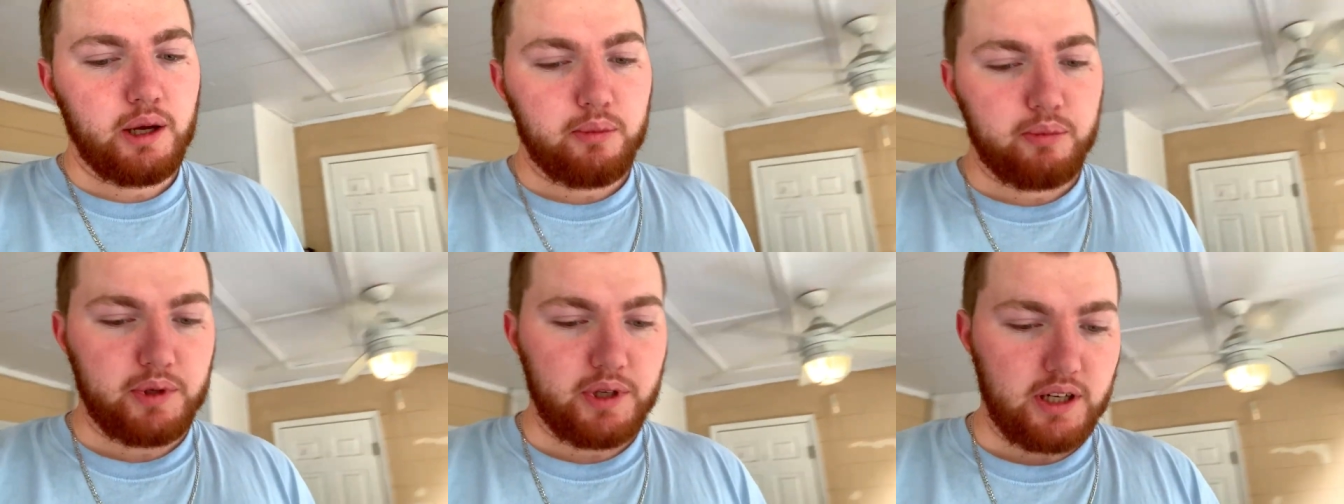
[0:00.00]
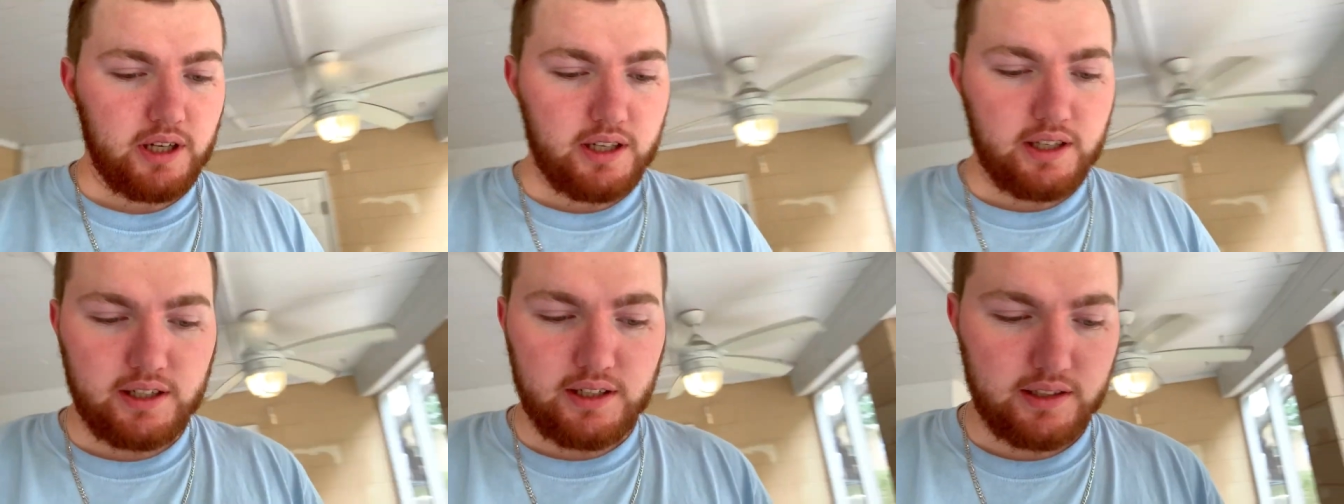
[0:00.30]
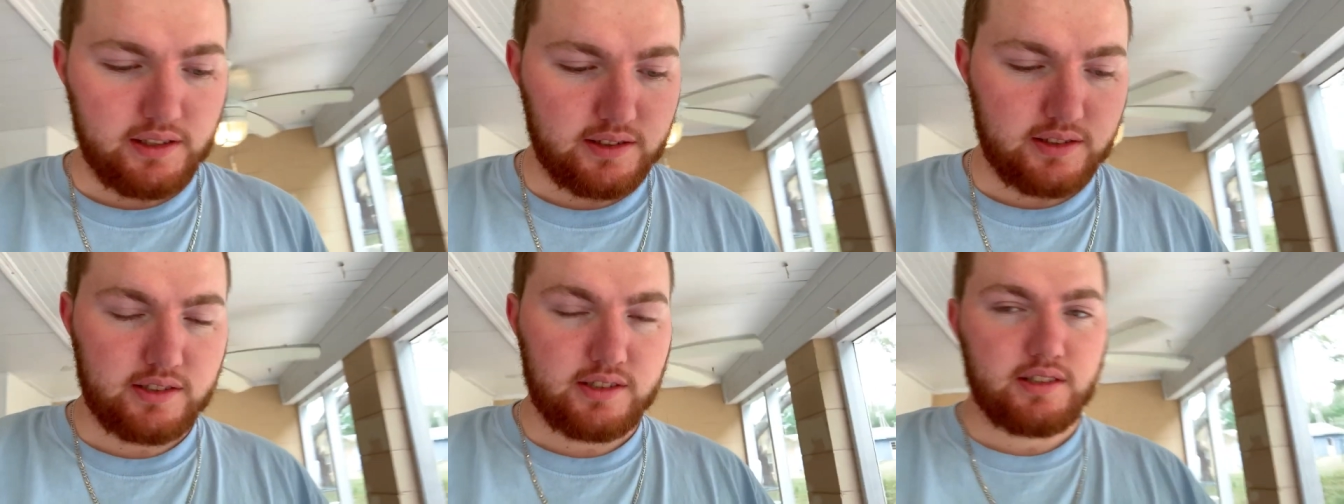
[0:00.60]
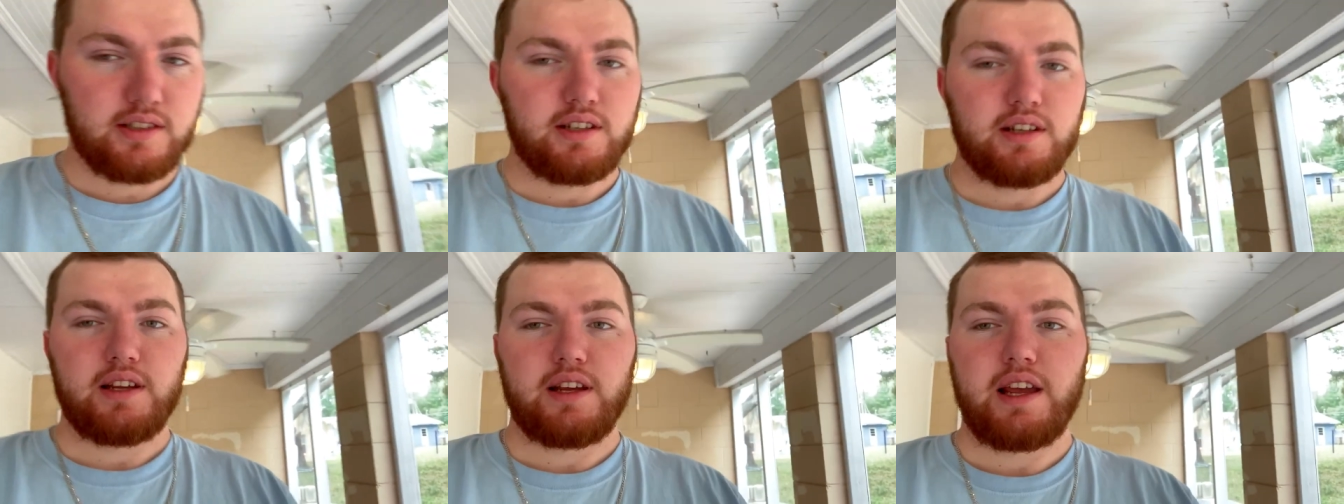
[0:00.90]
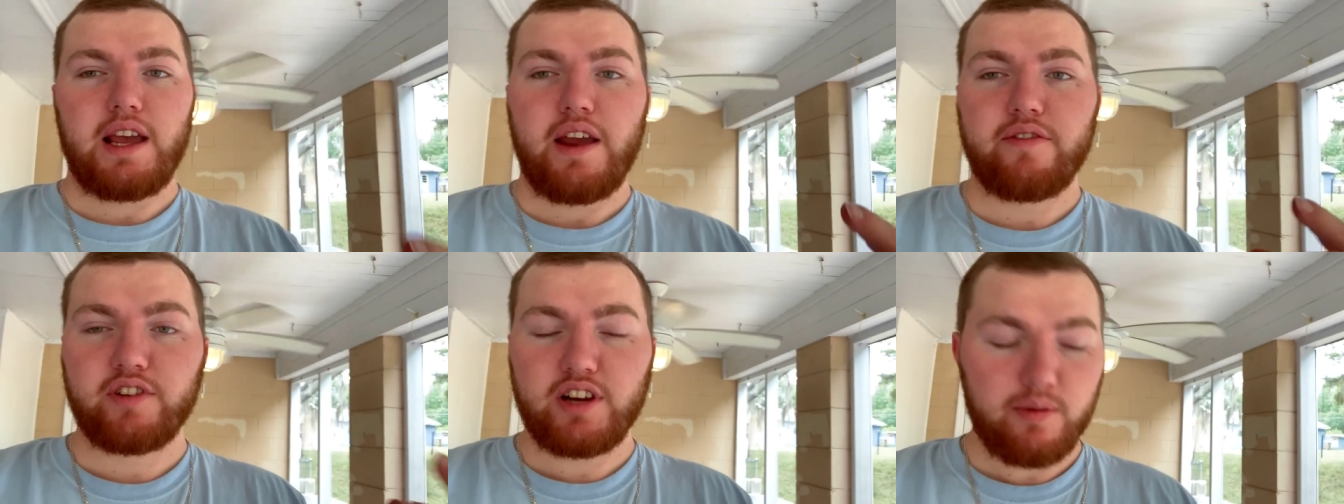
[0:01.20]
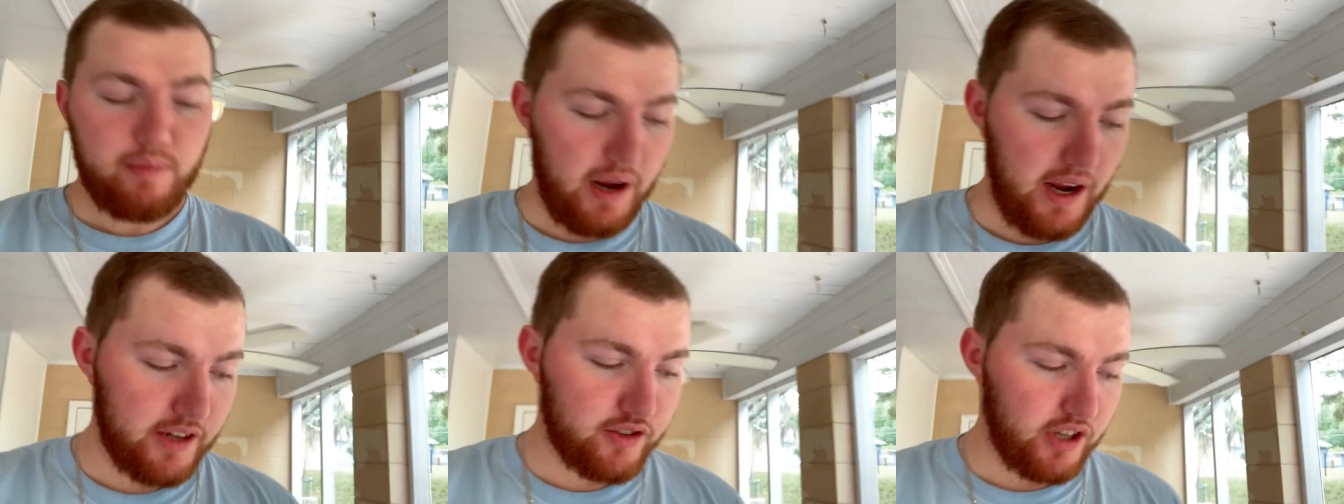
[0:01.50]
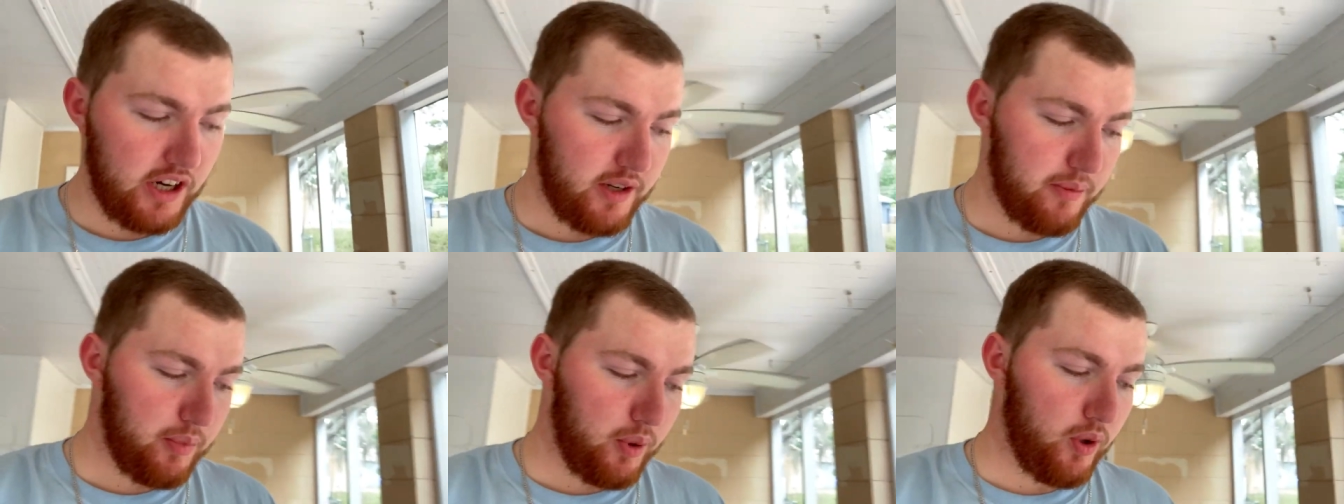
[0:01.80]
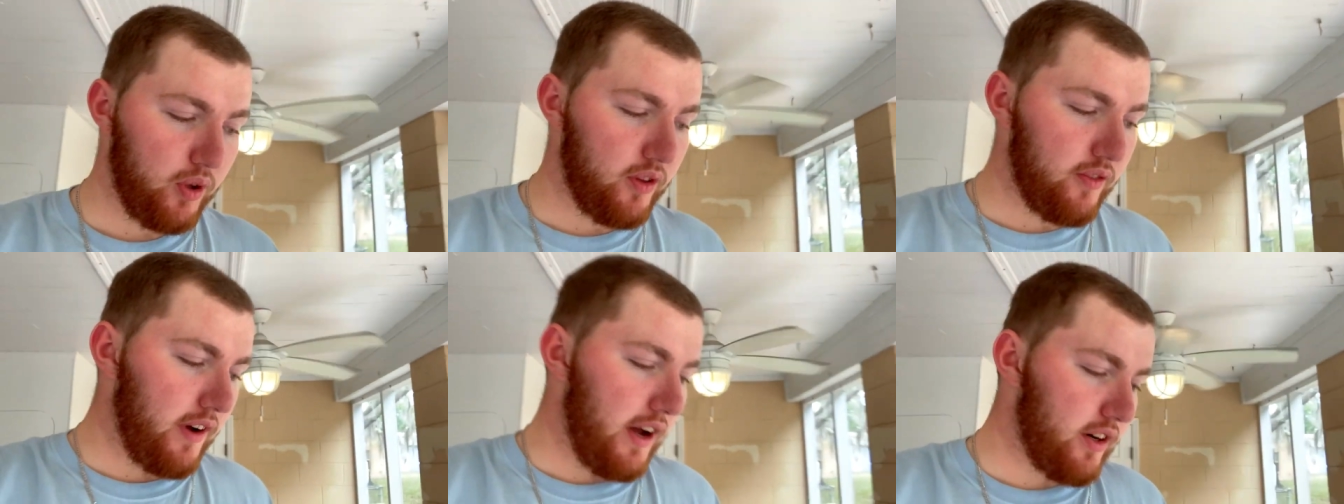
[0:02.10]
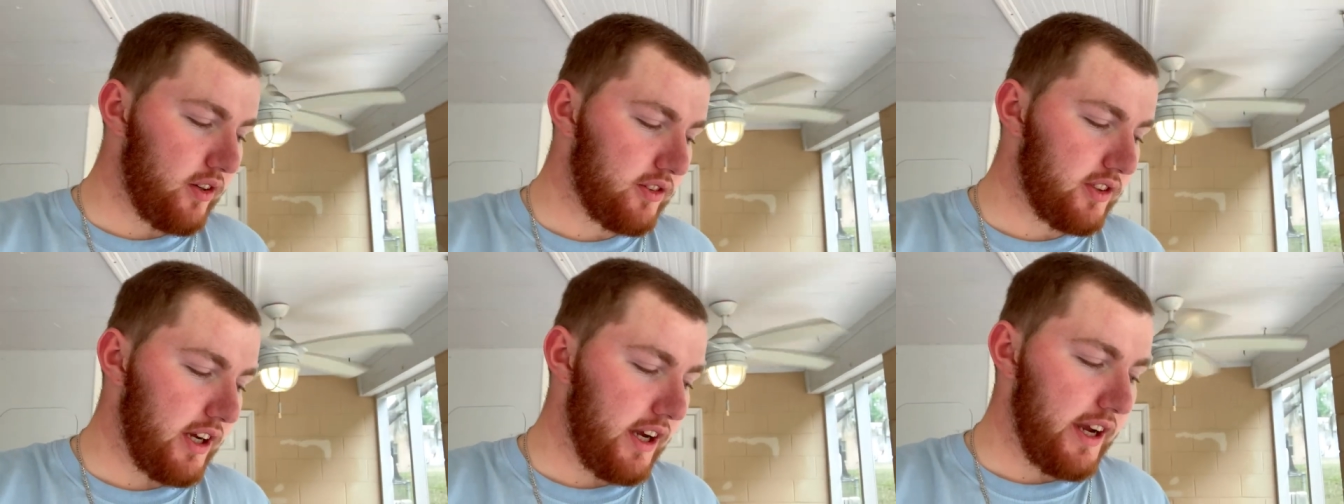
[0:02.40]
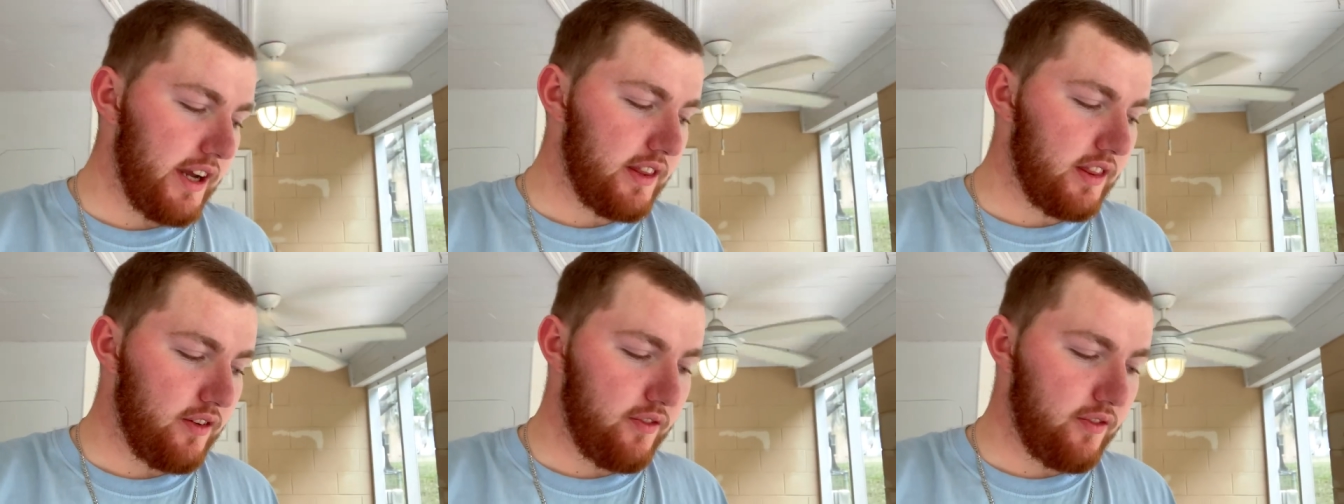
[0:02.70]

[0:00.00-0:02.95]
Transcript: because every time I tried to pull the vinyl tight,